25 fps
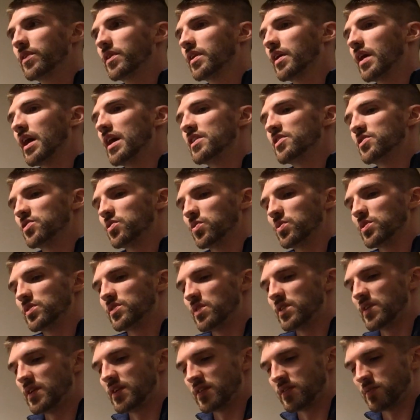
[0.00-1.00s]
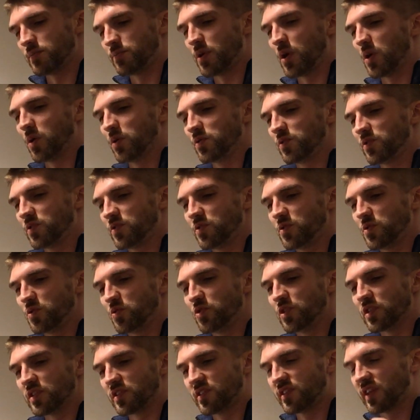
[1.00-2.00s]
Okay, so as opposed to
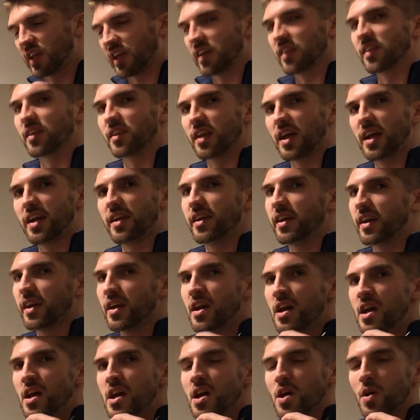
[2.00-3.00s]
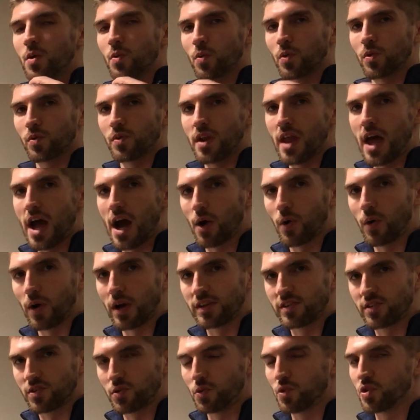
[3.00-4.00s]
just sticking the landing, we're now,
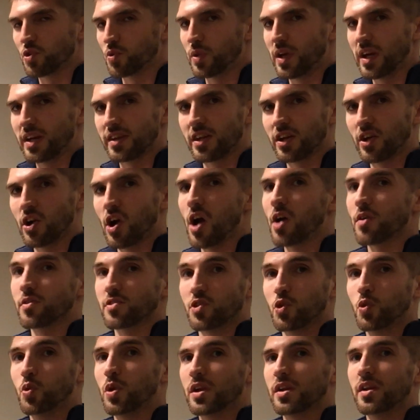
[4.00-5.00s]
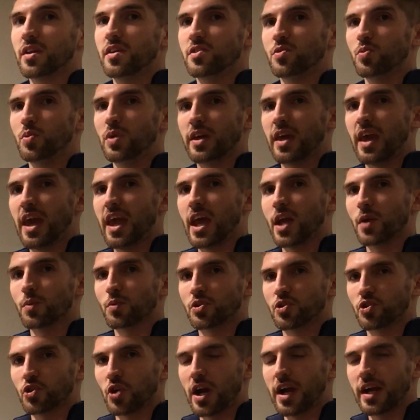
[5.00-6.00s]
as soon as we hit the ground as quickly as we can, we're
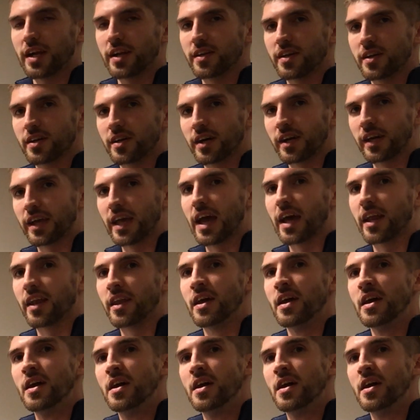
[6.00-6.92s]
trying to, again,